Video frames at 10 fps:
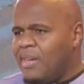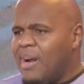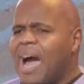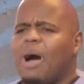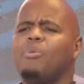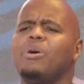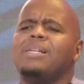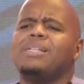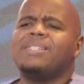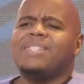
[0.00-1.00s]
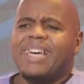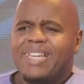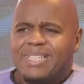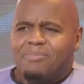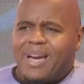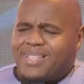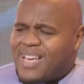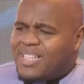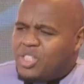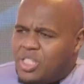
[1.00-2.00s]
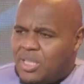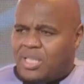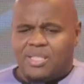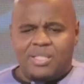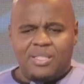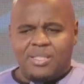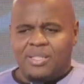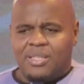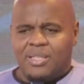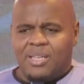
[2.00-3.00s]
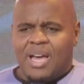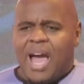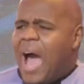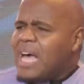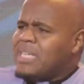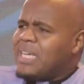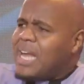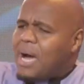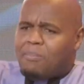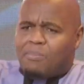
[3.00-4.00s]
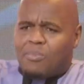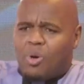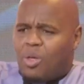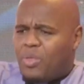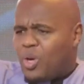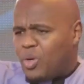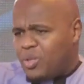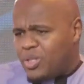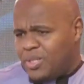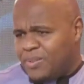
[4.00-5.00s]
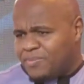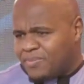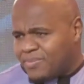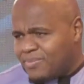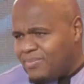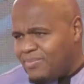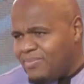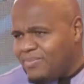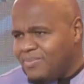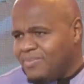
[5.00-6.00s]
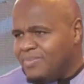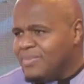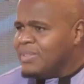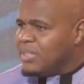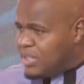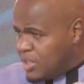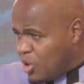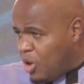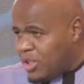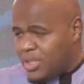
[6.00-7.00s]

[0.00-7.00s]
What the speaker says: I will send my son Jesus as a lamb on the cross. This is God.